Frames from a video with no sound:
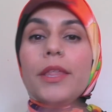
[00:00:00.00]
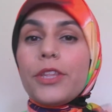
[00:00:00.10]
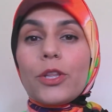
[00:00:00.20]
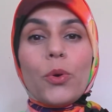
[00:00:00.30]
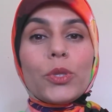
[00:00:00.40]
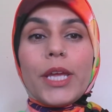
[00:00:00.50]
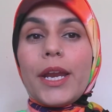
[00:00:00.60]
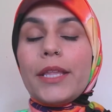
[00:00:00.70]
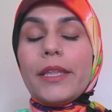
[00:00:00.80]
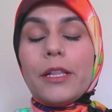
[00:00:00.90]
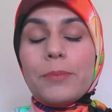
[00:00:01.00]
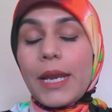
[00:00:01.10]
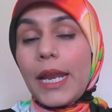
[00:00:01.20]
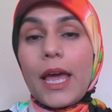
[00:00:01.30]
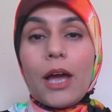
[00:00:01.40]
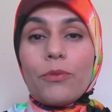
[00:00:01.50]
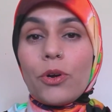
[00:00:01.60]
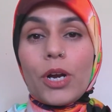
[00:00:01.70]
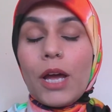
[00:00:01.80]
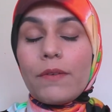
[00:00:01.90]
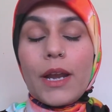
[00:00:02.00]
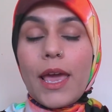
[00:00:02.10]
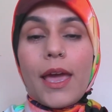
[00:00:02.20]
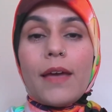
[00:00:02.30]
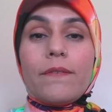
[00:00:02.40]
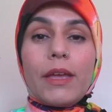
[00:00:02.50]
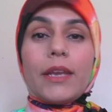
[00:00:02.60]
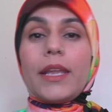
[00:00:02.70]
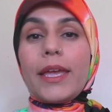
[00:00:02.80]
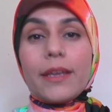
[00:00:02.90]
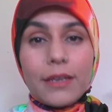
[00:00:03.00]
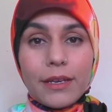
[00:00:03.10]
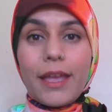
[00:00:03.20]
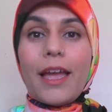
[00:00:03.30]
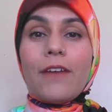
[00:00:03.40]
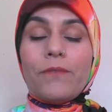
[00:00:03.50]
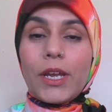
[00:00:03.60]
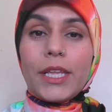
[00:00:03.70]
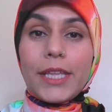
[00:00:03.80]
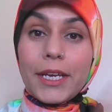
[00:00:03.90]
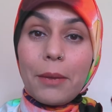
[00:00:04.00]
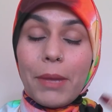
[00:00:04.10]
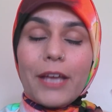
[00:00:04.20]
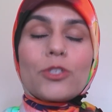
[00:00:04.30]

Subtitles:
They'll go there and they'll spend an hour and a half and like have fun and then come back.